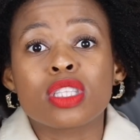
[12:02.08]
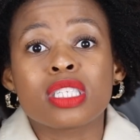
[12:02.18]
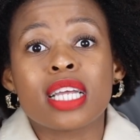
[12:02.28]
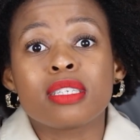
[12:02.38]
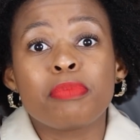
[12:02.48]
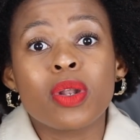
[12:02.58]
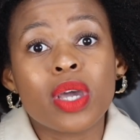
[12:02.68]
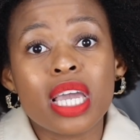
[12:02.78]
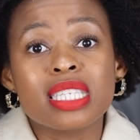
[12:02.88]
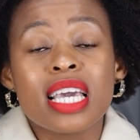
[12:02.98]
with the satin
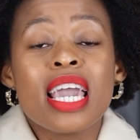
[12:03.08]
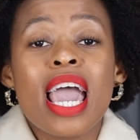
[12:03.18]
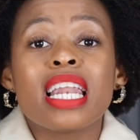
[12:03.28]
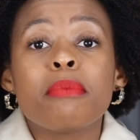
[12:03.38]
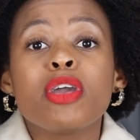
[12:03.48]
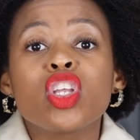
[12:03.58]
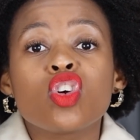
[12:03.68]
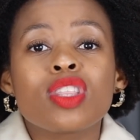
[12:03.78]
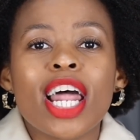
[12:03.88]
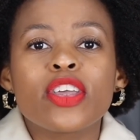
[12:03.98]
pillowcase, and I made
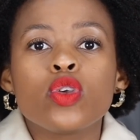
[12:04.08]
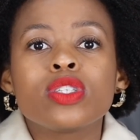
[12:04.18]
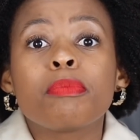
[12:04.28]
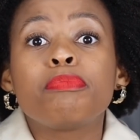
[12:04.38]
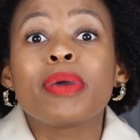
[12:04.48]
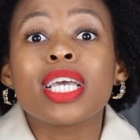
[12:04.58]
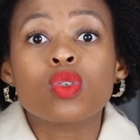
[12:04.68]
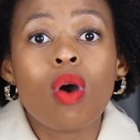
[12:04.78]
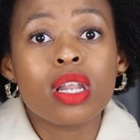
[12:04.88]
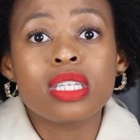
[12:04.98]
sure that I used the
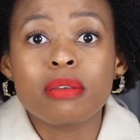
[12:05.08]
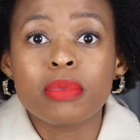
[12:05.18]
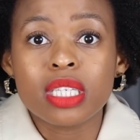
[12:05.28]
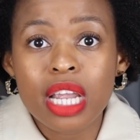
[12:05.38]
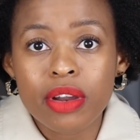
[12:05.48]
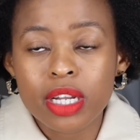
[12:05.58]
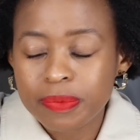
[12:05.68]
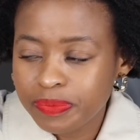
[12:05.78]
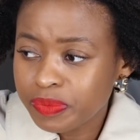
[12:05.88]
best quality material.